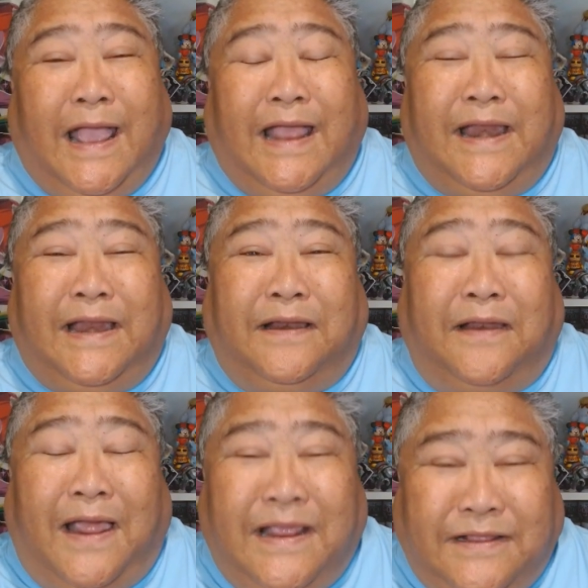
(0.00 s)
And I
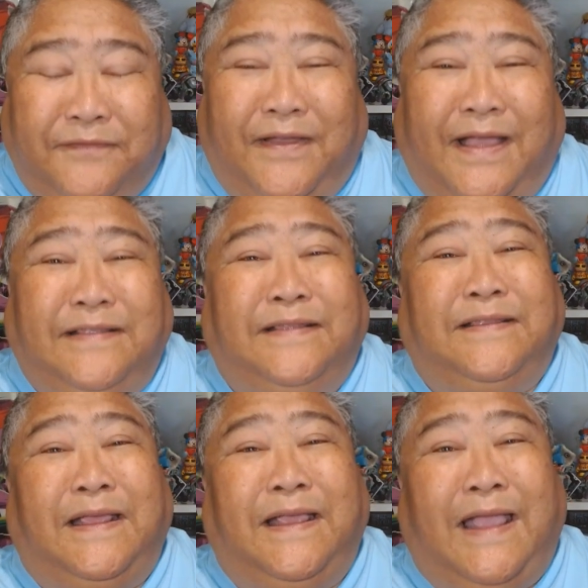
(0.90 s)
like the fact that
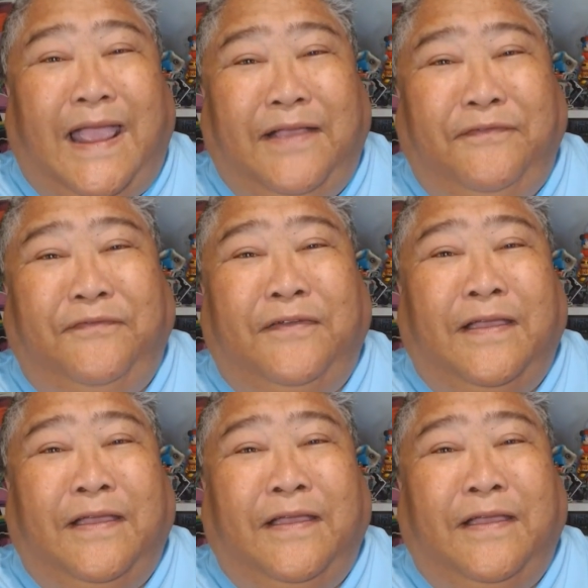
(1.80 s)
they gave